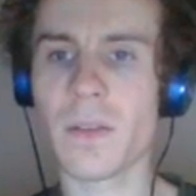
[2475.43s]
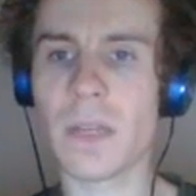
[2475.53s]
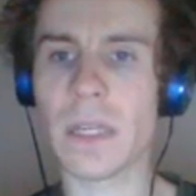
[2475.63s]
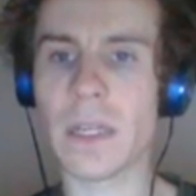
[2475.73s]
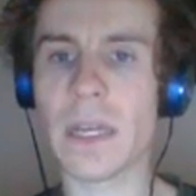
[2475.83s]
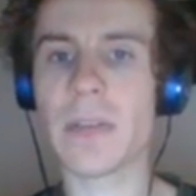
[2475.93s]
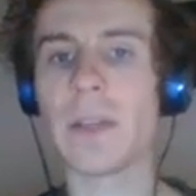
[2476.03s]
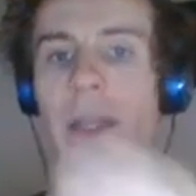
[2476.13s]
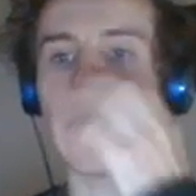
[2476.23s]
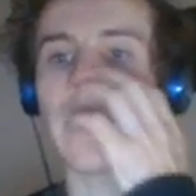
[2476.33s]

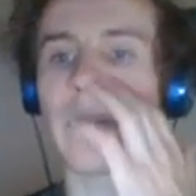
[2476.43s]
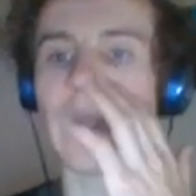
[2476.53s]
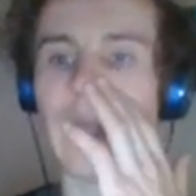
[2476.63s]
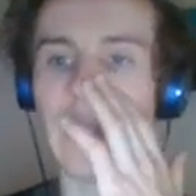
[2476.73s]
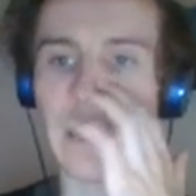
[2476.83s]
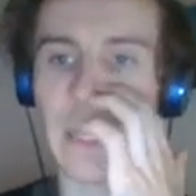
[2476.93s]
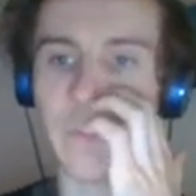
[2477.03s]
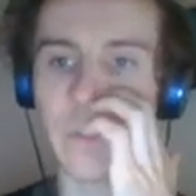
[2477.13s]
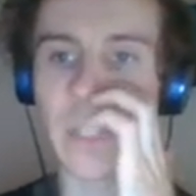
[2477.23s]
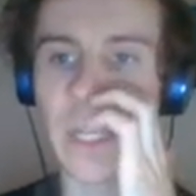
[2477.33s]
how do I
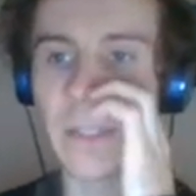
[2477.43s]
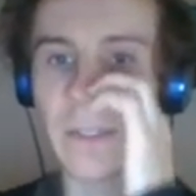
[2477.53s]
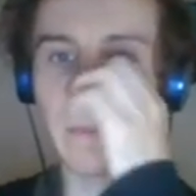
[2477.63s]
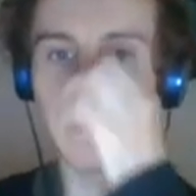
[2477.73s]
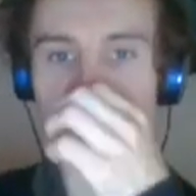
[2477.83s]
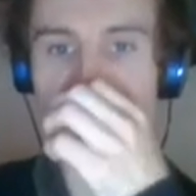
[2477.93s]
have to change this?